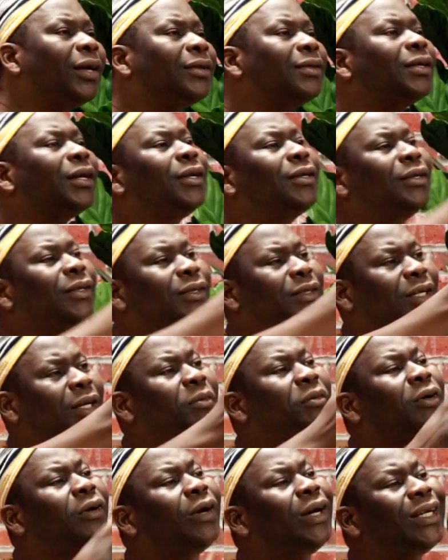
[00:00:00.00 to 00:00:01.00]
and the
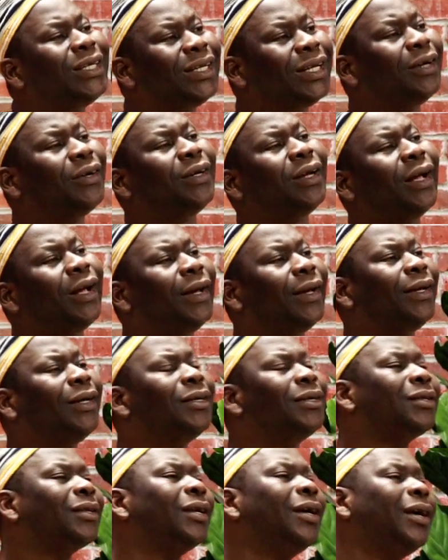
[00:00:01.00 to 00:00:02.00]
same criteria
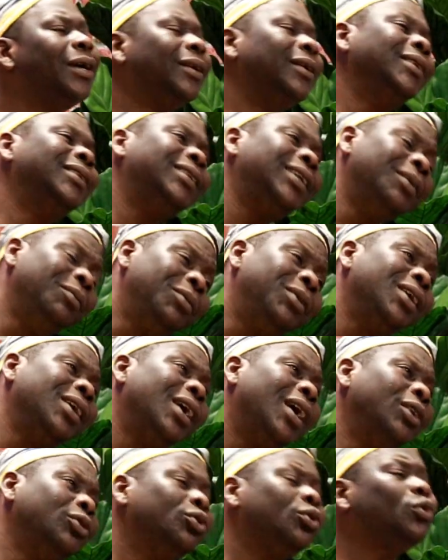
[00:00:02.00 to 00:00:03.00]
is the same thing
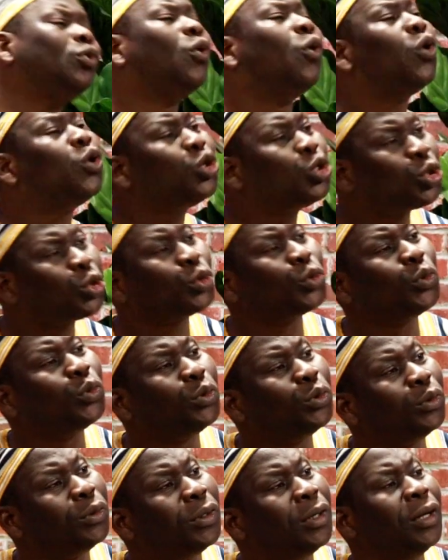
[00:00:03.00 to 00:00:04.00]
I should go
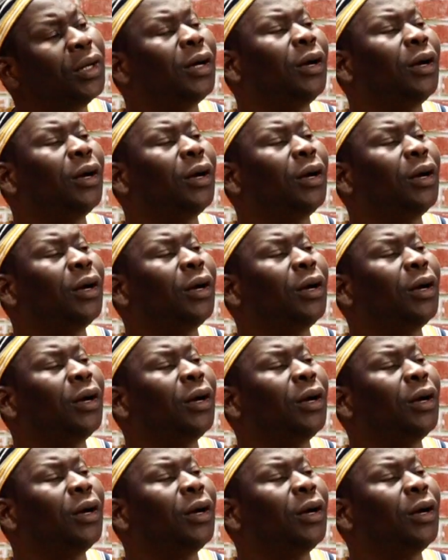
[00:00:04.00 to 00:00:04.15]
through,